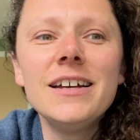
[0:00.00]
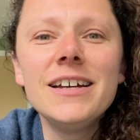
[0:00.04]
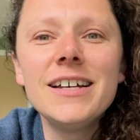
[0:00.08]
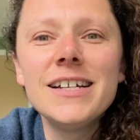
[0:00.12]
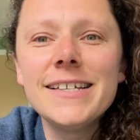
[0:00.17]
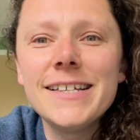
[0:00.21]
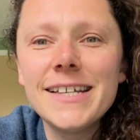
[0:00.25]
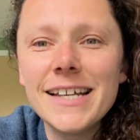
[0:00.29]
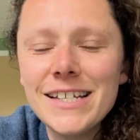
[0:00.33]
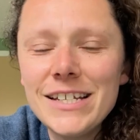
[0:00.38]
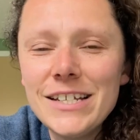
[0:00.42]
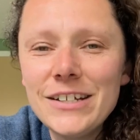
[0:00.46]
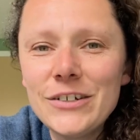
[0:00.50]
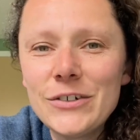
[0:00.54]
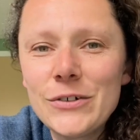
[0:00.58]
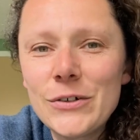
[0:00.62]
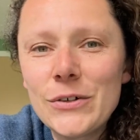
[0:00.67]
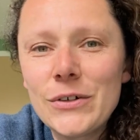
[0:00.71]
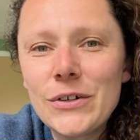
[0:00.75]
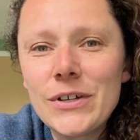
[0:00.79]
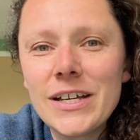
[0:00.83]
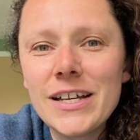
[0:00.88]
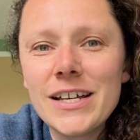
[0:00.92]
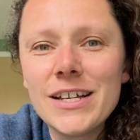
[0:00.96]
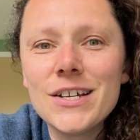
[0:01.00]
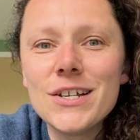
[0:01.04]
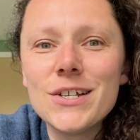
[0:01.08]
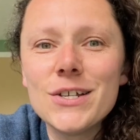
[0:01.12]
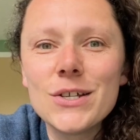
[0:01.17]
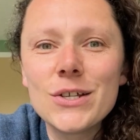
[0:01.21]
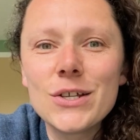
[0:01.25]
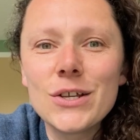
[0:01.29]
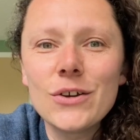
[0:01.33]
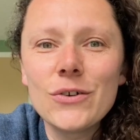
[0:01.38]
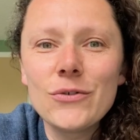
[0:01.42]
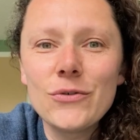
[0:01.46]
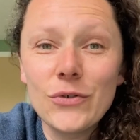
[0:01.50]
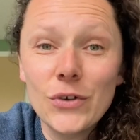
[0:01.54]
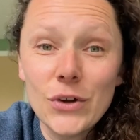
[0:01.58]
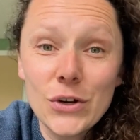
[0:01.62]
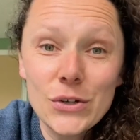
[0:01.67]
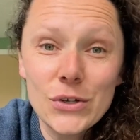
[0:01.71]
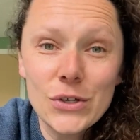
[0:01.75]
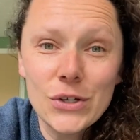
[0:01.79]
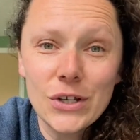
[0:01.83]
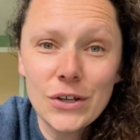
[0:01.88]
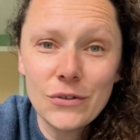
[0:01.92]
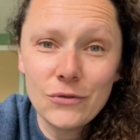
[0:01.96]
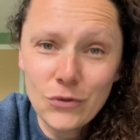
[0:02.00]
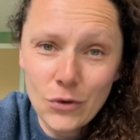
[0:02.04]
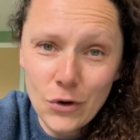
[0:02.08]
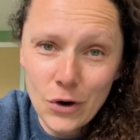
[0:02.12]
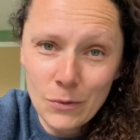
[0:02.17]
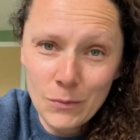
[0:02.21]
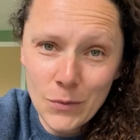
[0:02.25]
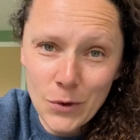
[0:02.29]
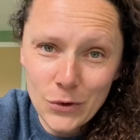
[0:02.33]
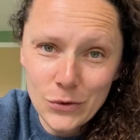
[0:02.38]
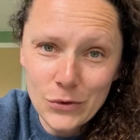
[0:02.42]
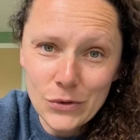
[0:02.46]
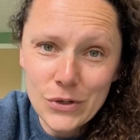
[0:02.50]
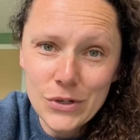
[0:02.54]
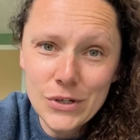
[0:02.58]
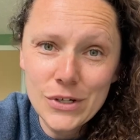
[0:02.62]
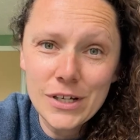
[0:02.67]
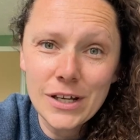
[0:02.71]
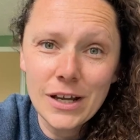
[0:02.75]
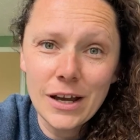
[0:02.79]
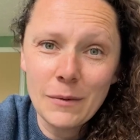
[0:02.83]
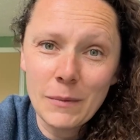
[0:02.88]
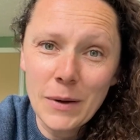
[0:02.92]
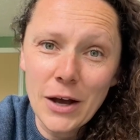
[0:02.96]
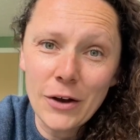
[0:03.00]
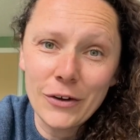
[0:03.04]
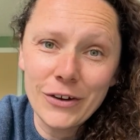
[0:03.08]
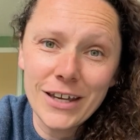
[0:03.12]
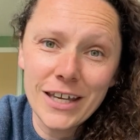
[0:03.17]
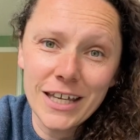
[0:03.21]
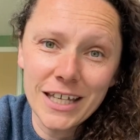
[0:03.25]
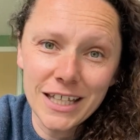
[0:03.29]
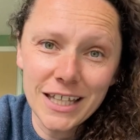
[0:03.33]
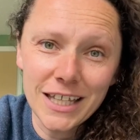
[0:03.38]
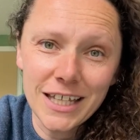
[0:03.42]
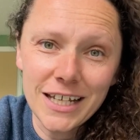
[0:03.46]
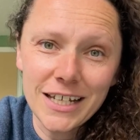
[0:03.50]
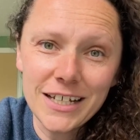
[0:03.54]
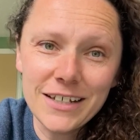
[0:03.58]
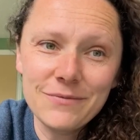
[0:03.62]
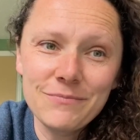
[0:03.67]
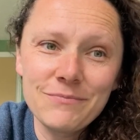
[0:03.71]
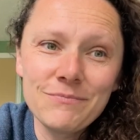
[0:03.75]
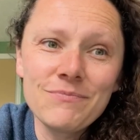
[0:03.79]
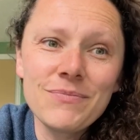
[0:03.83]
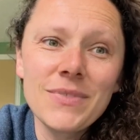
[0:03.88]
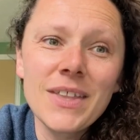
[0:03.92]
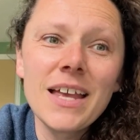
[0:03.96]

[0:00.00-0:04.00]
Sentinel is first and foremost about healing.